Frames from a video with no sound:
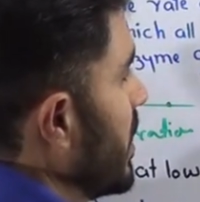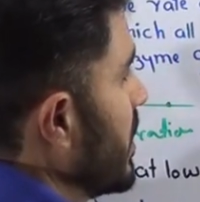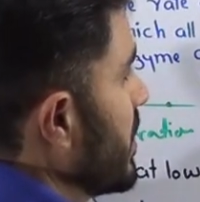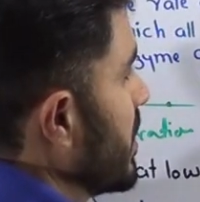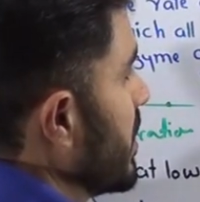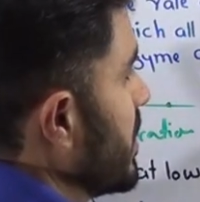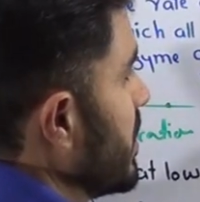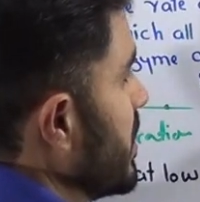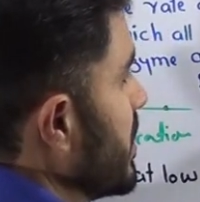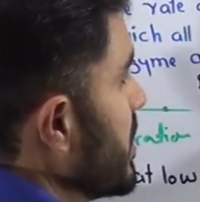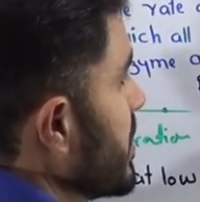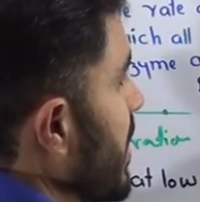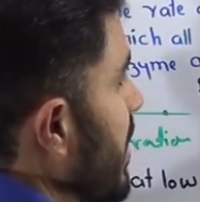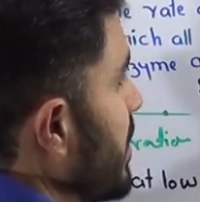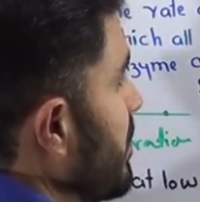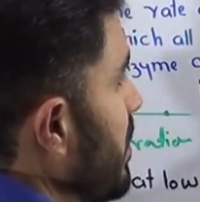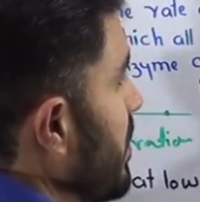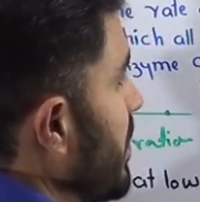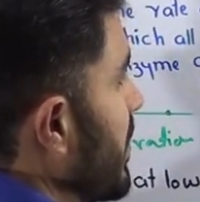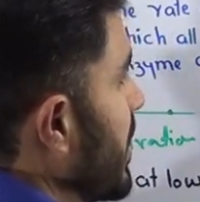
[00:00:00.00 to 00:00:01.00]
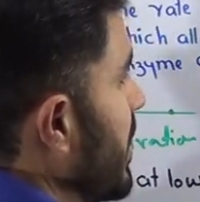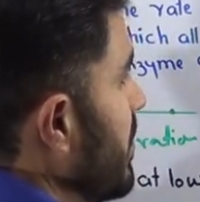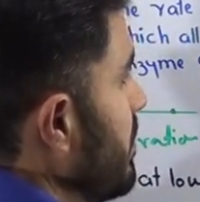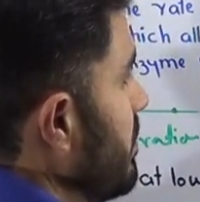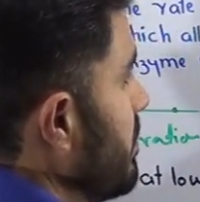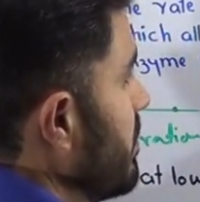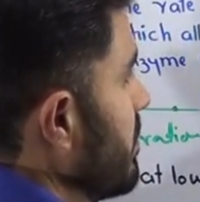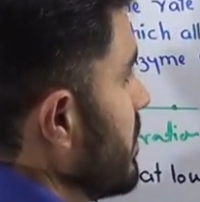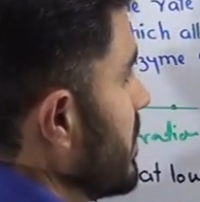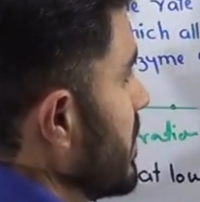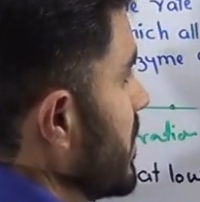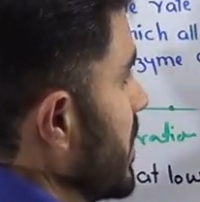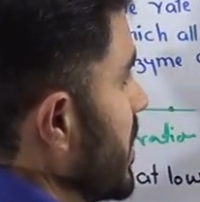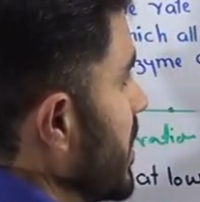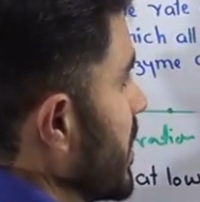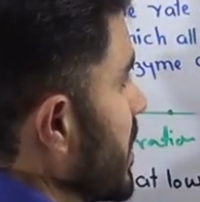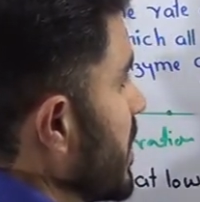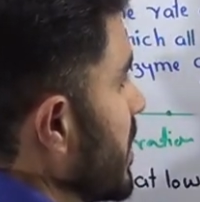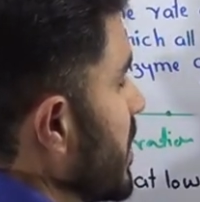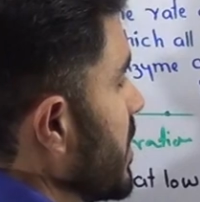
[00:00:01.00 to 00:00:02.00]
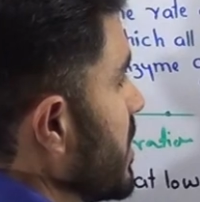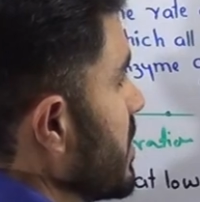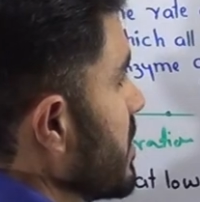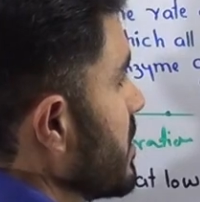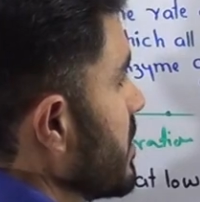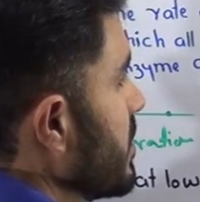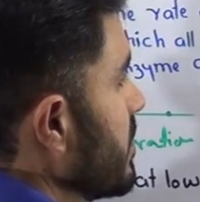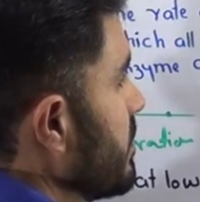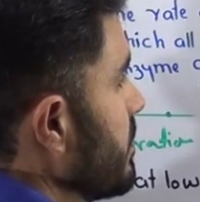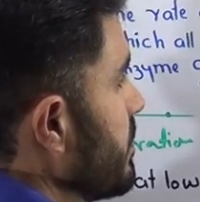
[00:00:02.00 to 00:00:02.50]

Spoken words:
then this side will become increased.